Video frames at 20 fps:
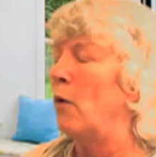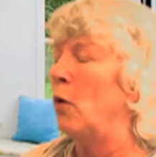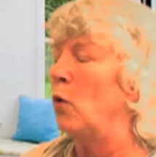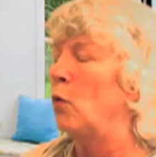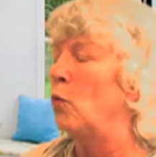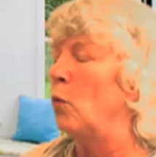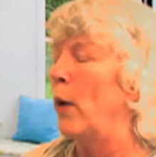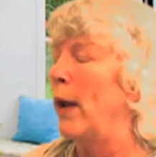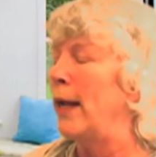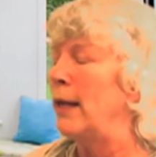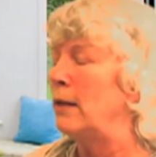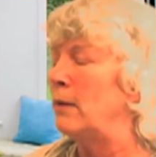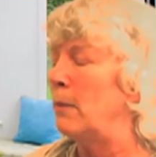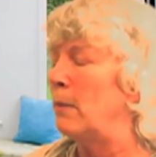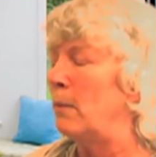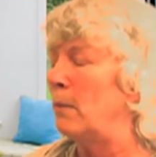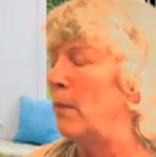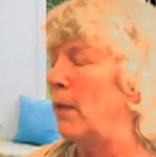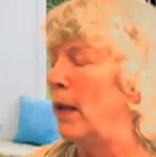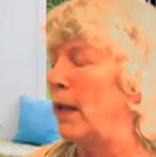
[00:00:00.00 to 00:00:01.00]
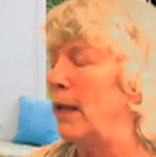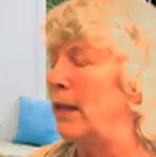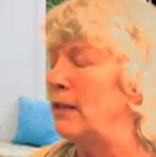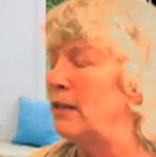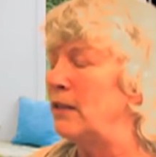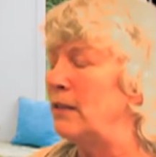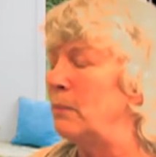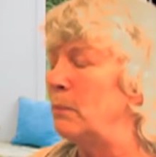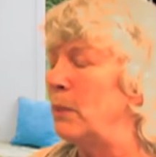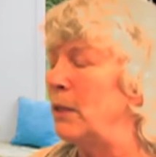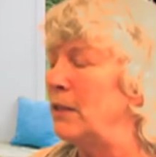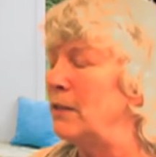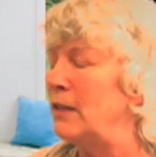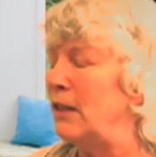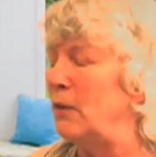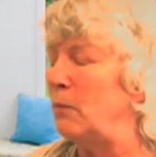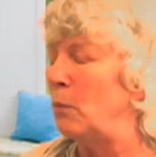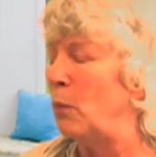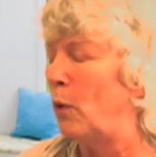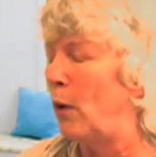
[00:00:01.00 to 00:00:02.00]
great
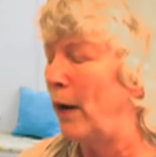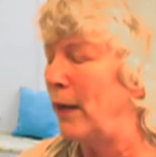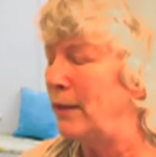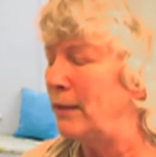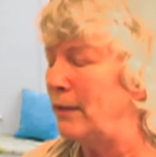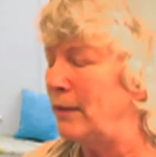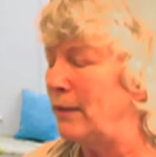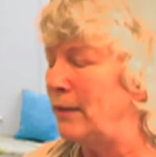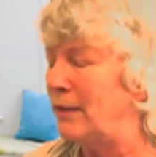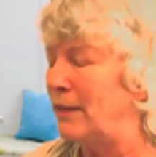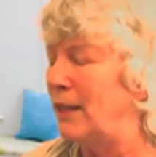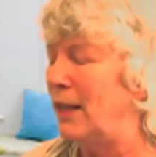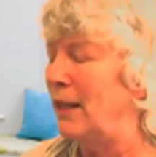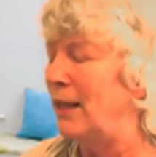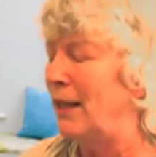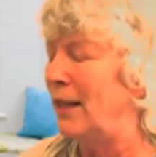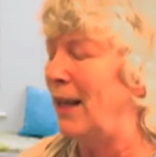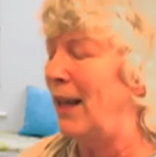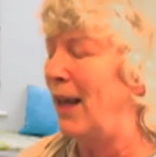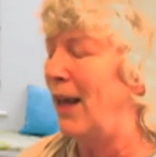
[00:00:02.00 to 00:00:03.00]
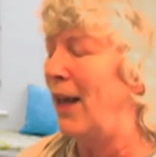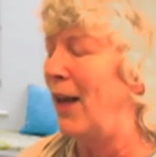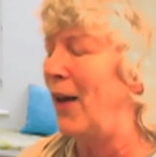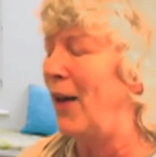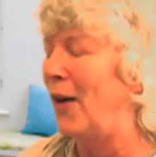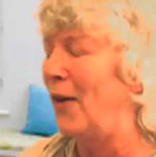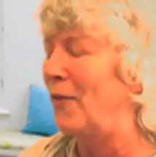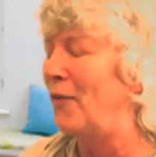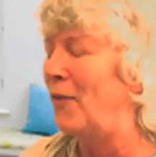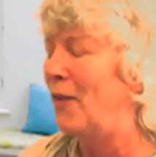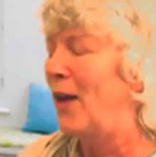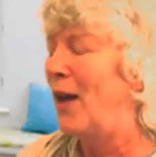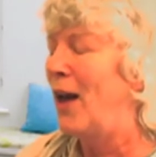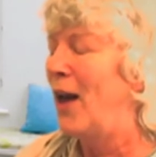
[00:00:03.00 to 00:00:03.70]
expensive prices of